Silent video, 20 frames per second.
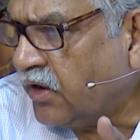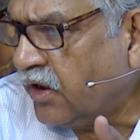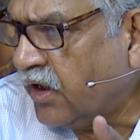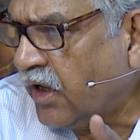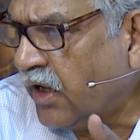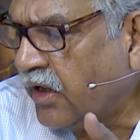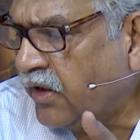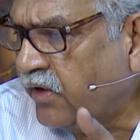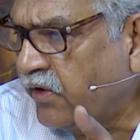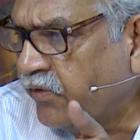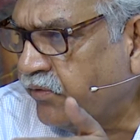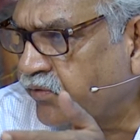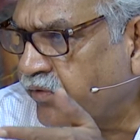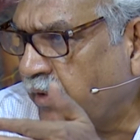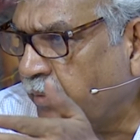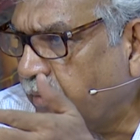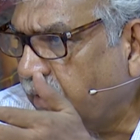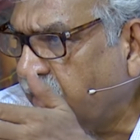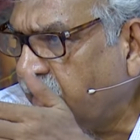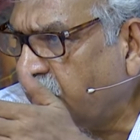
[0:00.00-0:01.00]
And if
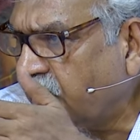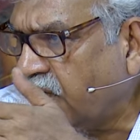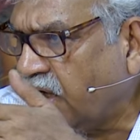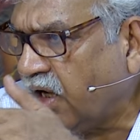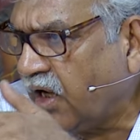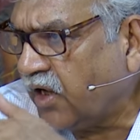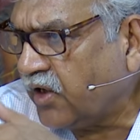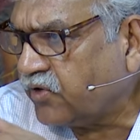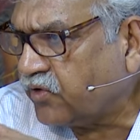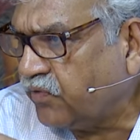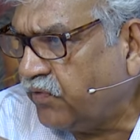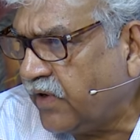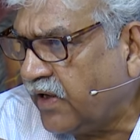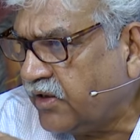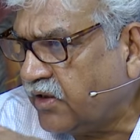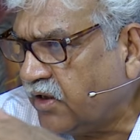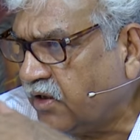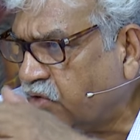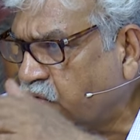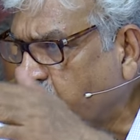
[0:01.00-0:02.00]
somebody asks
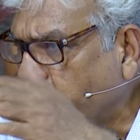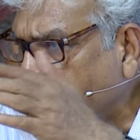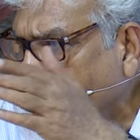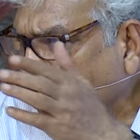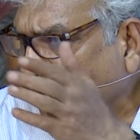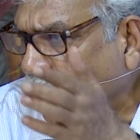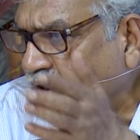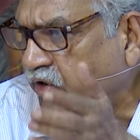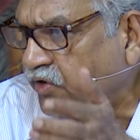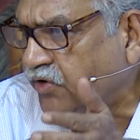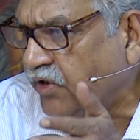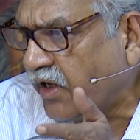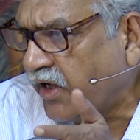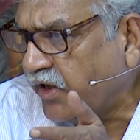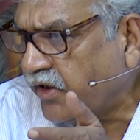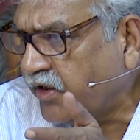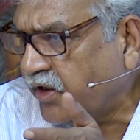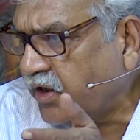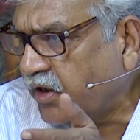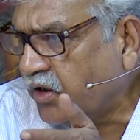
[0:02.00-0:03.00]
whether you saw a
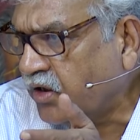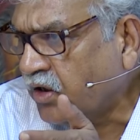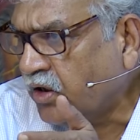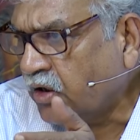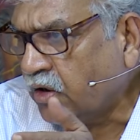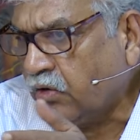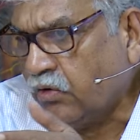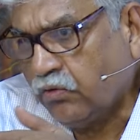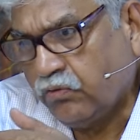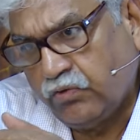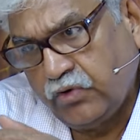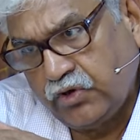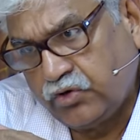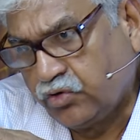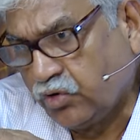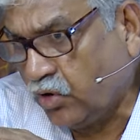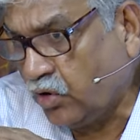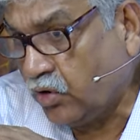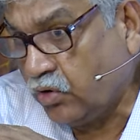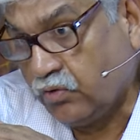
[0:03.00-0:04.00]
chariot, we
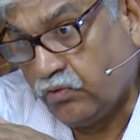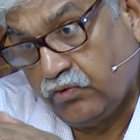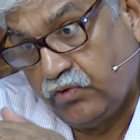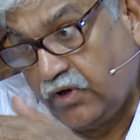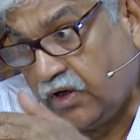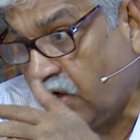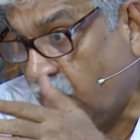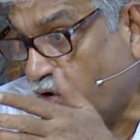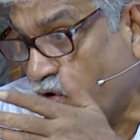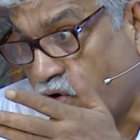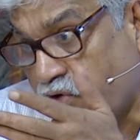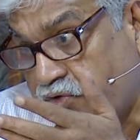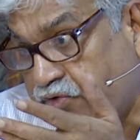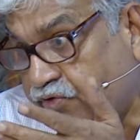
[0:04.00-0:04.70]
saw we are not